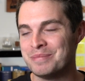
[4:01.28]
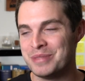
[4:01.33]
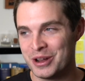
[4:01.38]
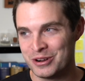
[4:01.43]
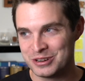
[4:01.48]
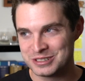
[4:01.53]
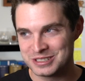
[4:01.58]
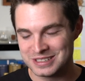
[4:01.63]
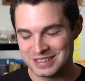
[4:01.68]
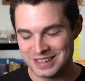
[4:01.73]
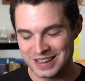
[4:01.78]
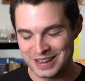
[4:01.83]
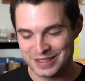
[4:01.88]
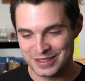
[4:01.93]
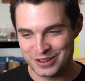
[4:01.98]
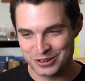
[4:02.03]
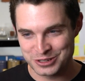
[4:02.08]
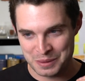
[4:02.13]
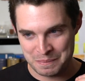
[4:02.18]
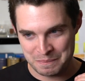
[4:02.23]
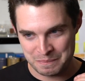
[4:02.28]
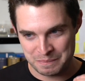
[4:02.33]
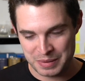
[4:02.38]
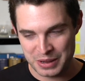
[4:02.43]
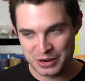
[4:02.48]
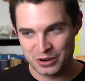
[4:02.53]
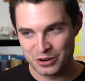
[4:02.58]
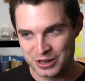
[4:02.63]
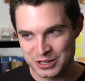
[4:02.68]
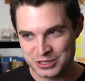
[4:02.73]
There's a
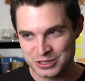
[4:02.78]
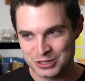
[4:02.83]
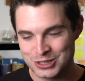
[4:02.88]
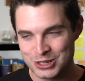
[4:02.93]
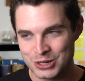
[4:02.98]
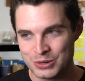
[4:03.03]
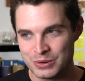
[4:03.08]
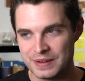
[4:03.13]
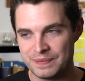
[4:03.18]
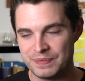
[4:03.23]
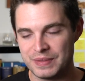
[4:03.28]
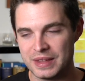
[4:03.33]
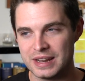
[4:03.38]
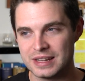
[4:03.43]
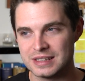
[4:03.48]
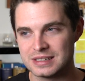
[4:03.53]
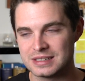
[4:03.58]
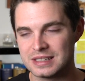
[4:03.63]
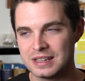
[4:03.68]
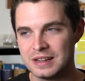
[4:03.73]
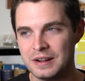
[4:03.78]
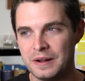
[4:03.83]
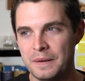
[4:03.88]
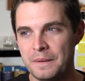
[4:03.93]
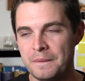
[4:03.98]
bitterness to it that is